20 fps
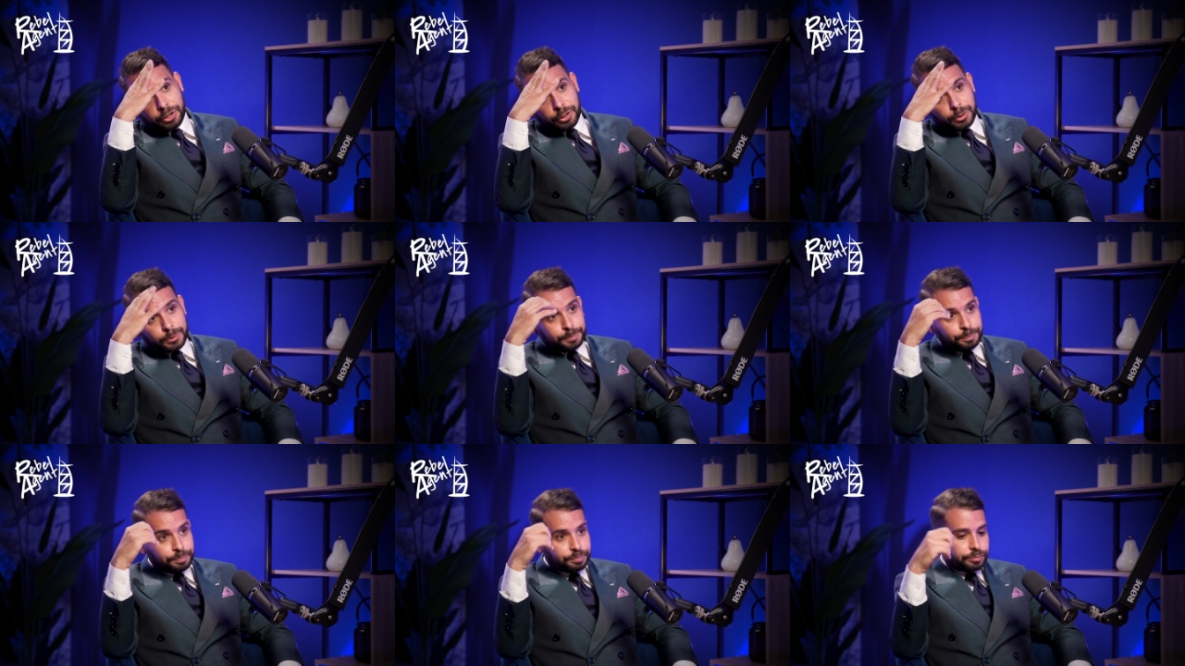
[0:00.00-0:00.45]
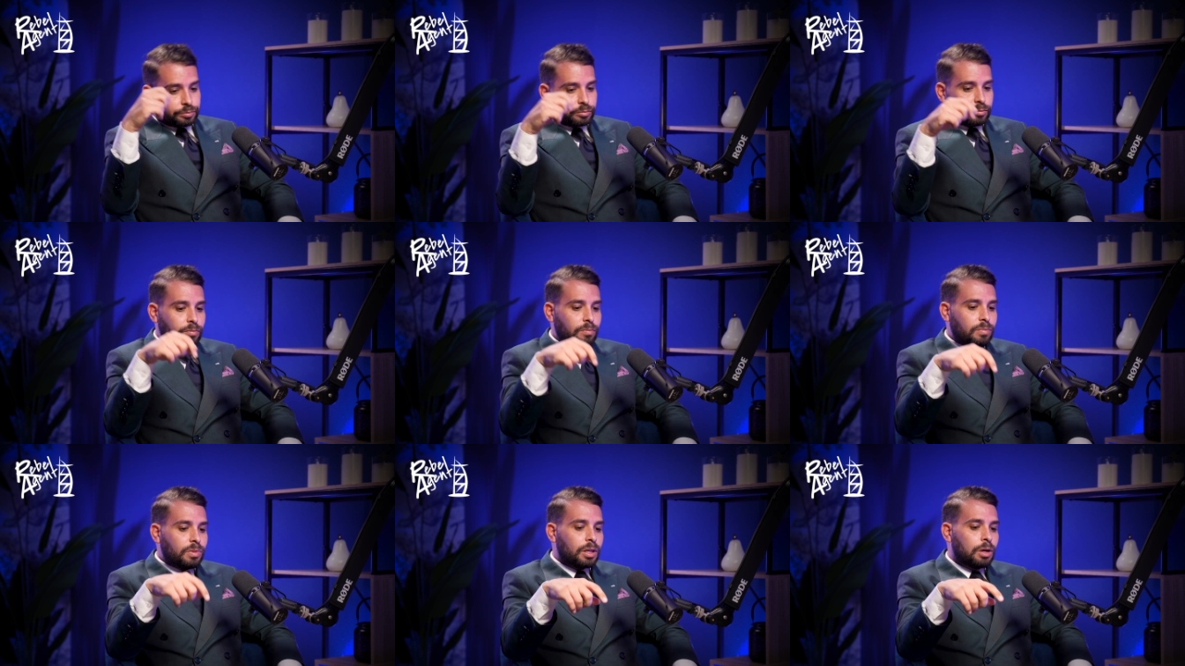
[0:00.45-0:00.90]
ago.
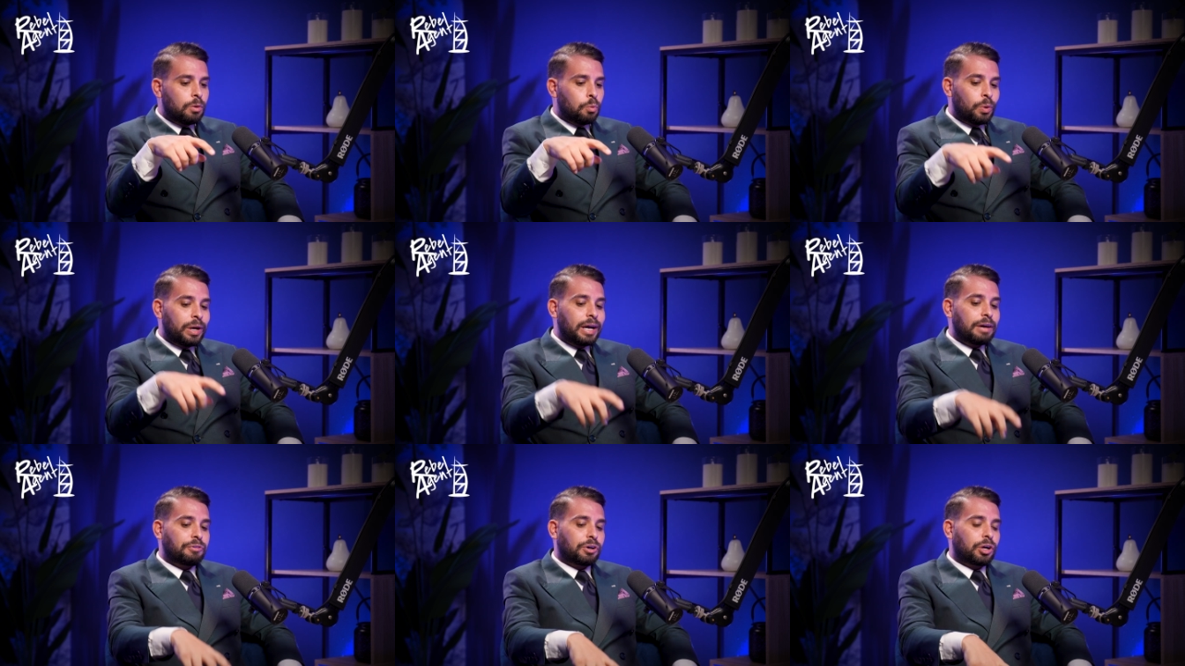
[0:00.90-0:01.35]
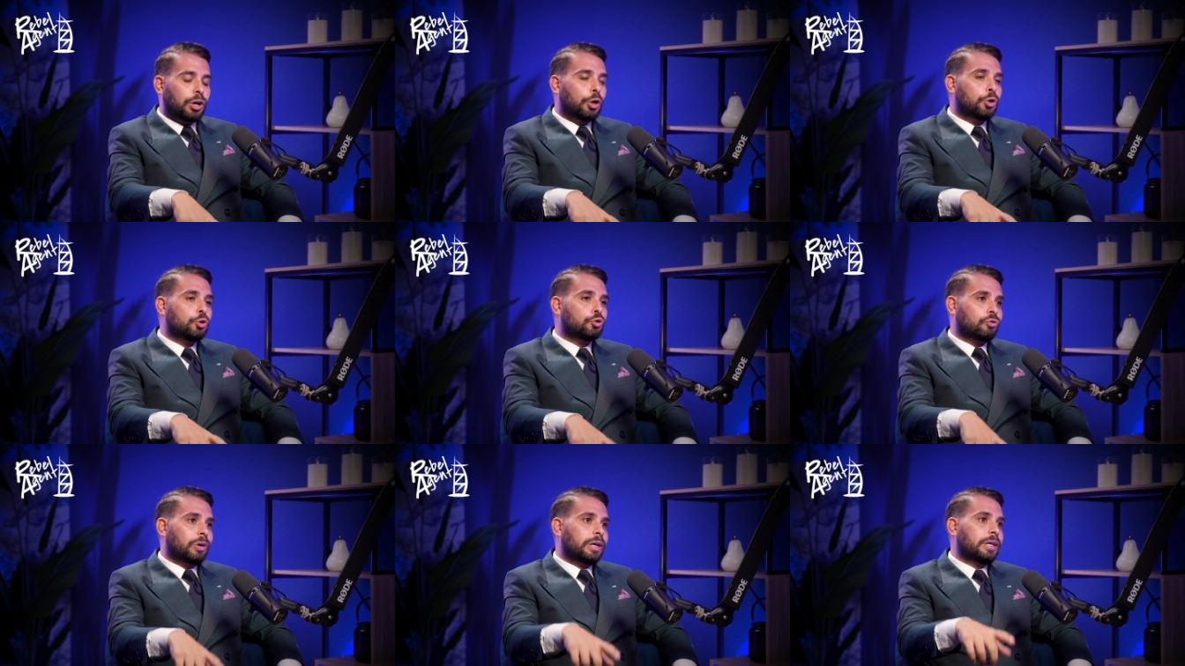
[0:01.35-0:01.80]
We have a
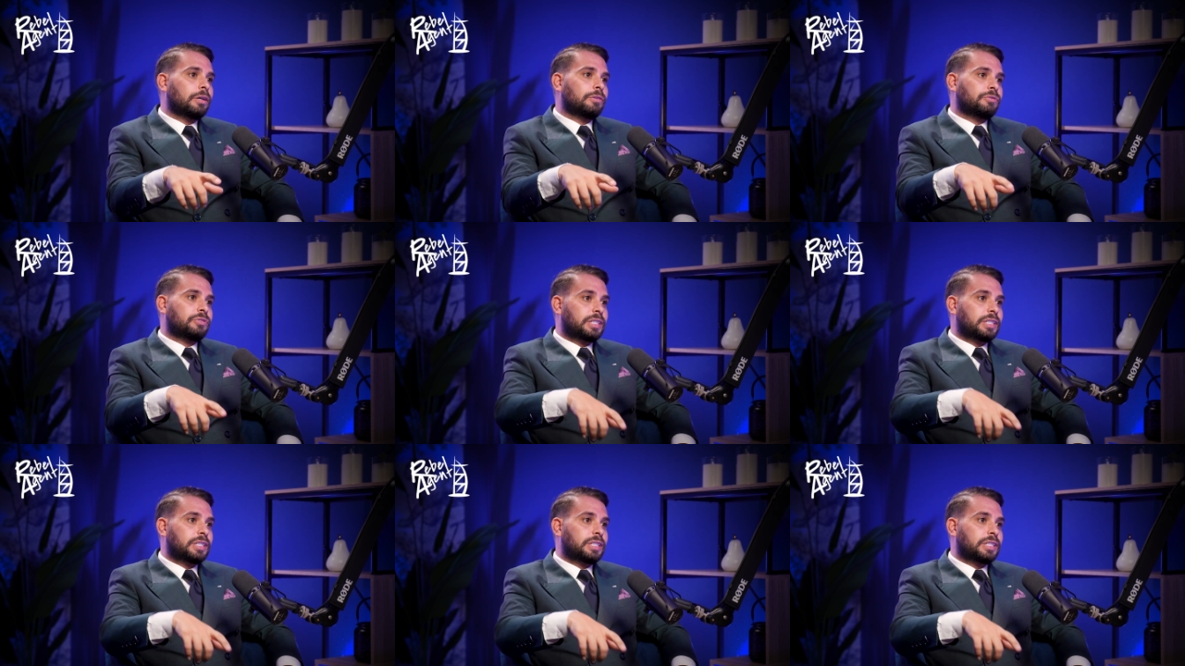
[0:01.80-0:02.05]
close rate of